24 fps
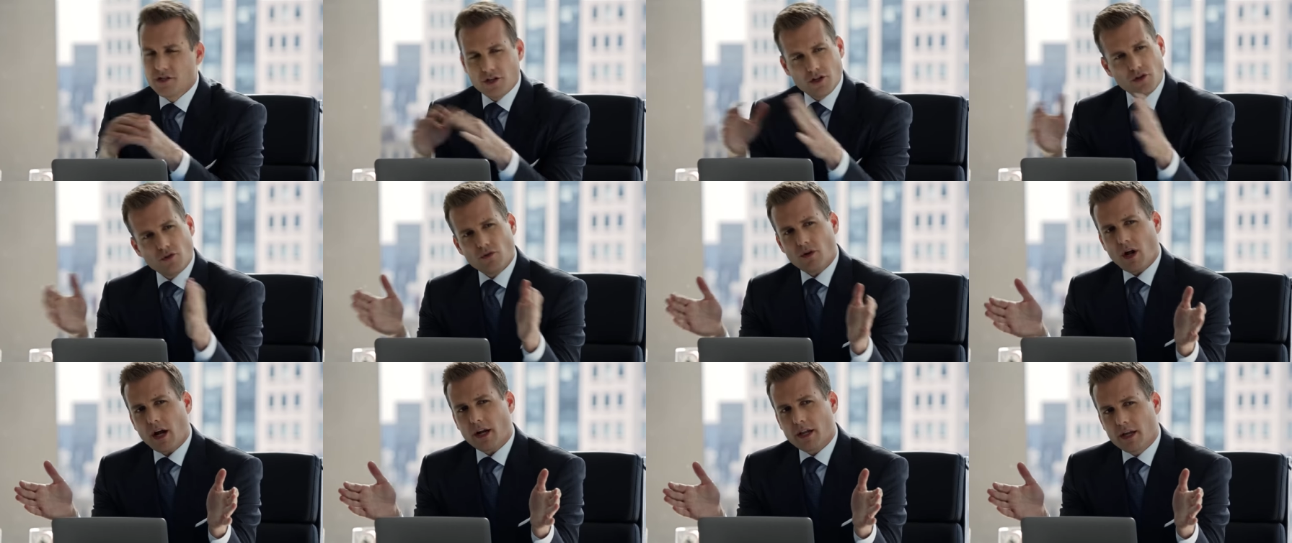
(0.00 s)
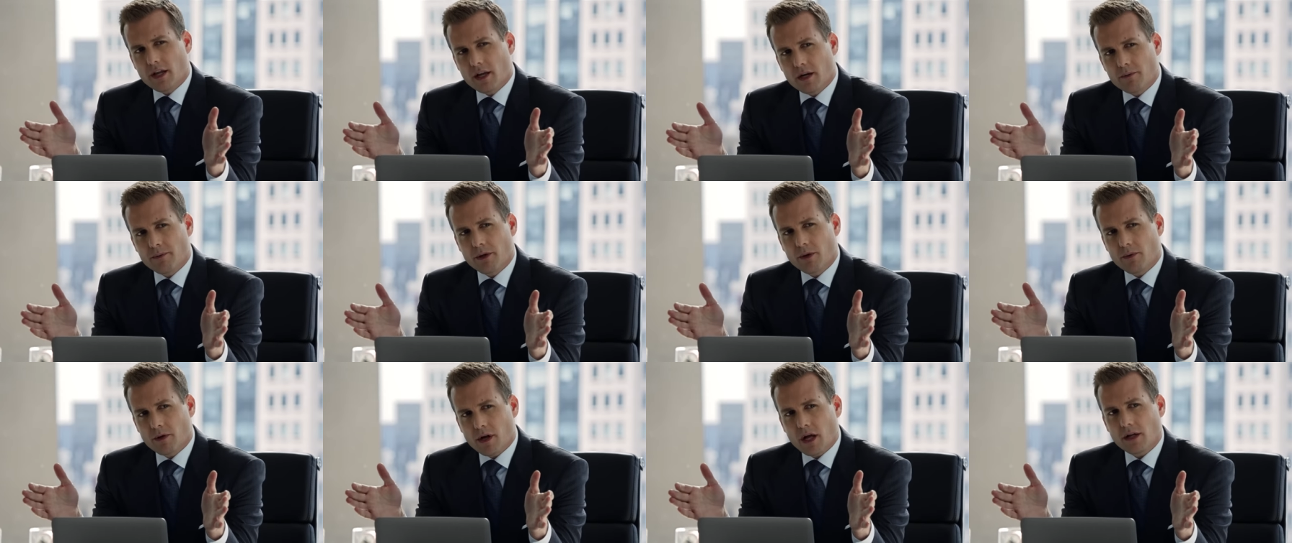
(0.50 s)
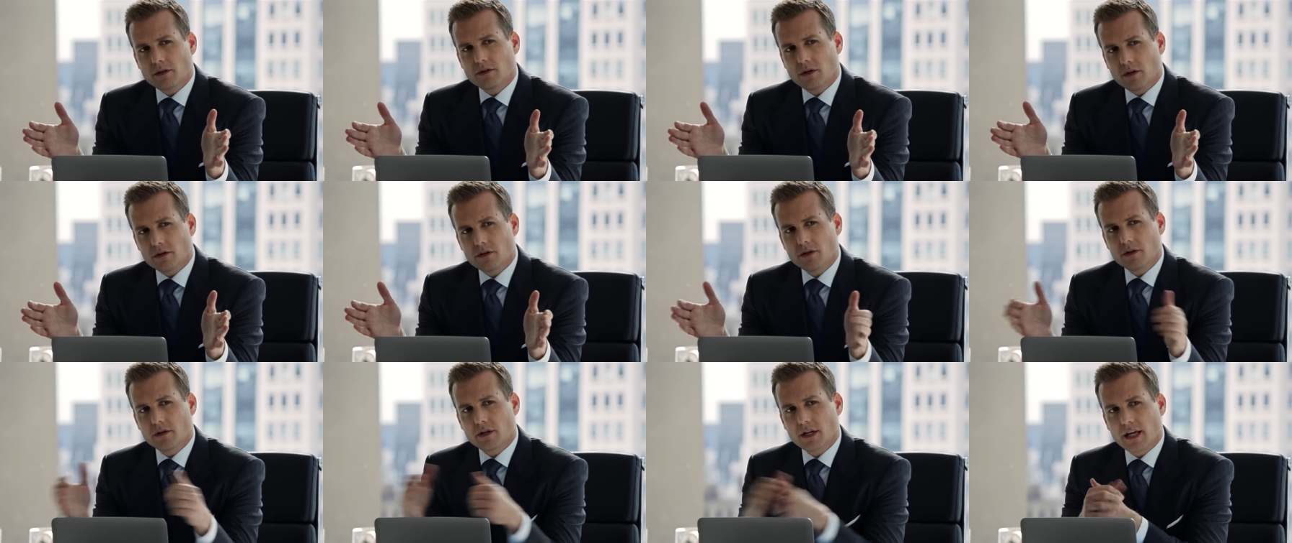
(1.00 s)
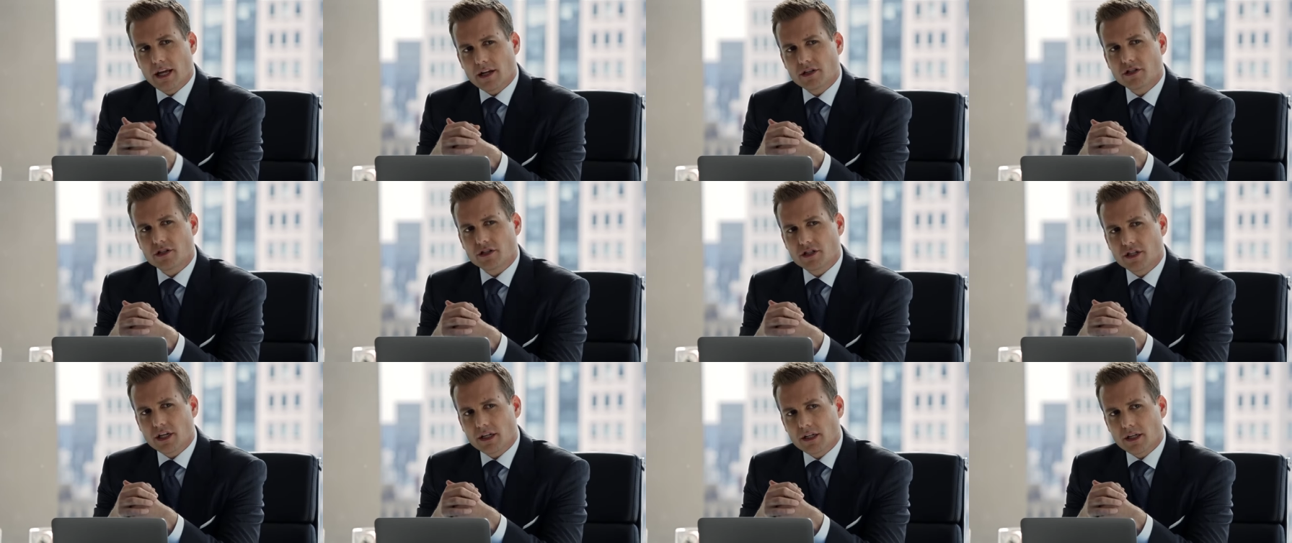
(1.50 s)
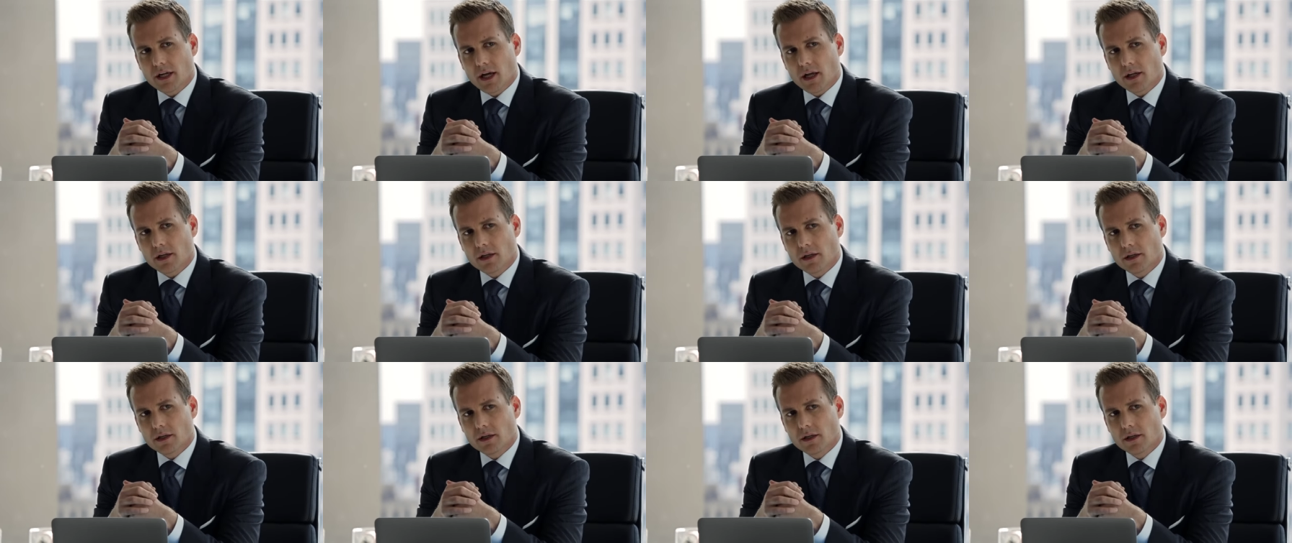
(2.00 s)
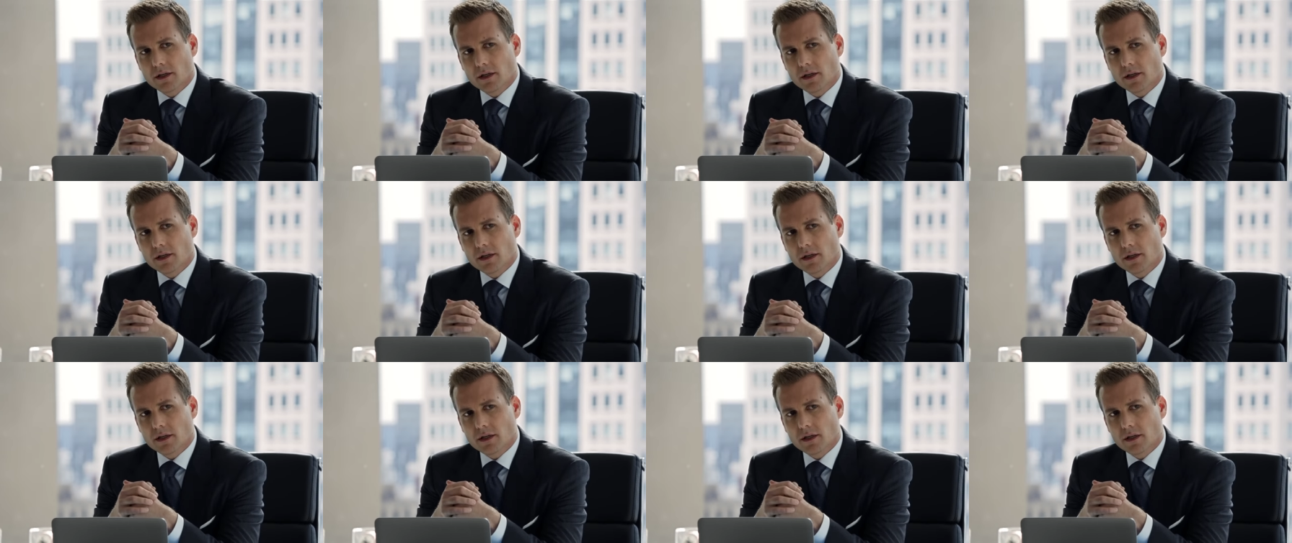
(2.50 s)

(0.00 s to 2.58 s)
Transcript: Did you not hear me when I told you to get your together?